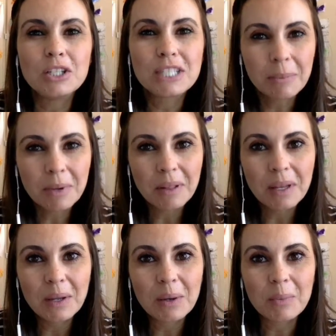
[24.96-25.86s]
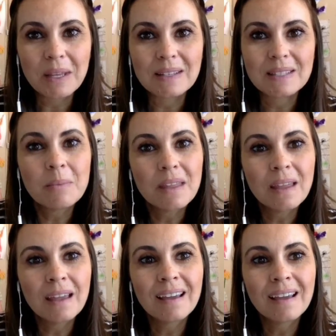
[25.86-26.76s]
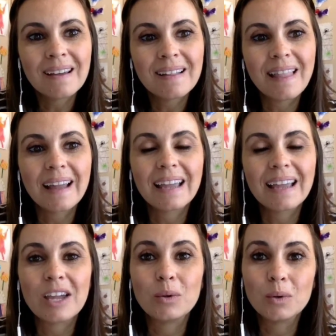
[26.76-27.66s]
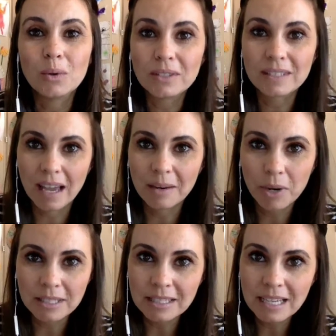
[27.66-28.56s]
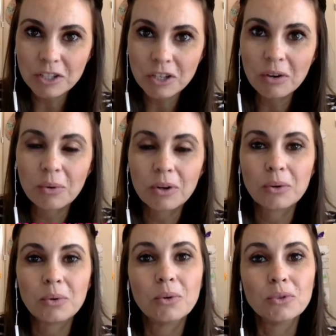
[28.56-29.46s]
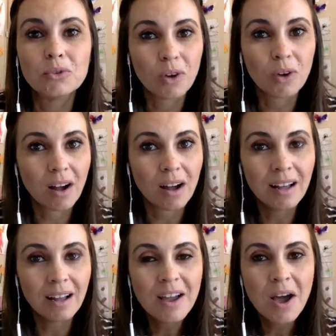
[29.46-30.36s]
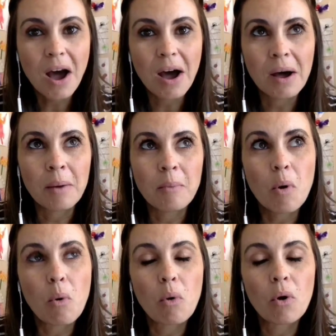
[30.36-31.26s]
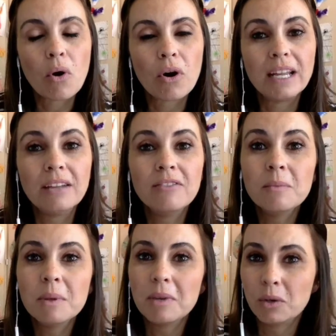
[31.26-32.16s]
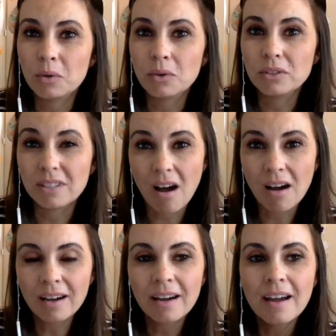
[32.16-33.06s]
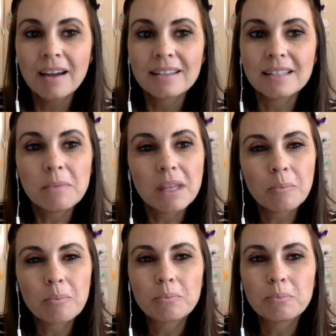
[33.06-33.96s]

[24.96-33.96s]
Typically, it'll be something like a Google slide presentation or a Google Draw, or even maybe a Google Doc, something